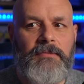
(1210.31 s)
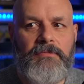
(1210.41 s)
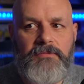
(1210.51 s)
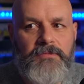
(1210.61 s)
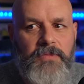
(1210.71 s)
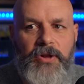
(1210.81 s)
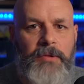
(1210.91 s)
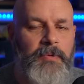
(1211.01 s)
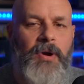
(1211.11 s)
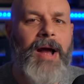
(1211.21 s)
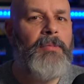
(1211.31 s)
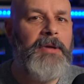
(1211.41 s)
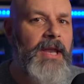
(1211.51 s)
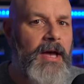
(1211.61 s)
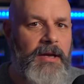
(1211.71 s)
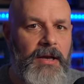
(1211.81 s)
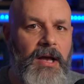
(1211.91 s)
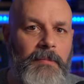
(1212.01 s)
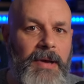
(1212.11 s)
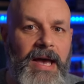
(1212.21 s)
They're probably not going to
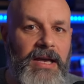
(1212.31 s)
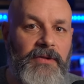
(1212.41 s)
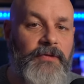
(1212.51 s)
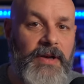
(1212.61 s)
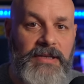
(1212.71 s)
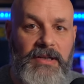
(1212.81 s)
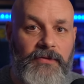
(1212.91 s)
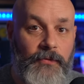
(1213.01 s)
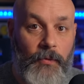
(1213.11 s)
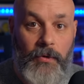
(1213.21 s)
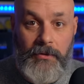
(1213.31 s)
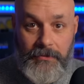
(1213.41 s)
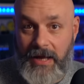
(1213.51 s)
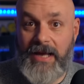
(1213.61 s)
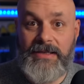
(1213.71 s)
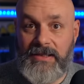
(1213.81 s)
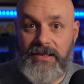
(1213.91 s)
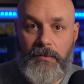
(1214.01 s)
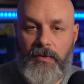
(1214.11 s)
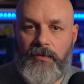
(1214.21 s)
come back and fix it for, as I
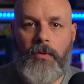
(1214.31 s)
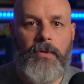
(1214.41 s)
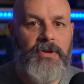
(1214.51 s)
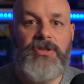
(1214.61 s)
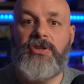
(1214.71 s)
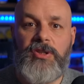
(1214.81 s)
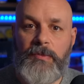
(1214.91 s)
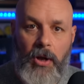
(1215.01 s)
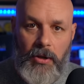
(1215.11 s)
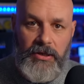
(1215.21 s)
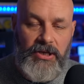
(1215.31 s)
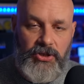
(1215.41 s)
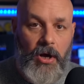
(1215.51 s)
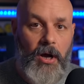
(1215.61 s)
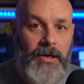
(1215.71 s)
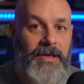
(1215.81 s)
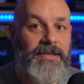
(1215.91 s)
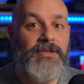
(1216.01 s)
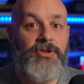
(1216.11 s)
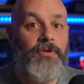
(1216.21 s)
said before, this small niche
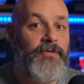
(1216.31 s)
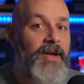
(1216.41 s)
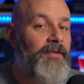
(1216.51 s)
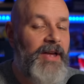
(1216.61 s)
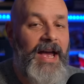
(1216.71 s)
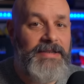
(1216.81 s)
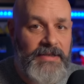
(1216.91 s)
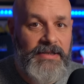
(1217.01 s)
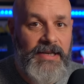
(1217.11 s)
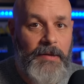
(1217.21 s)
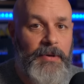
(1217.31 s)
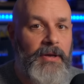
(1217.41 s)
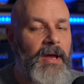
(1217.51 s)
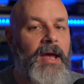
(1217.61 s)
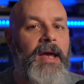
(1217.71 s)
audience. So Valve has to step in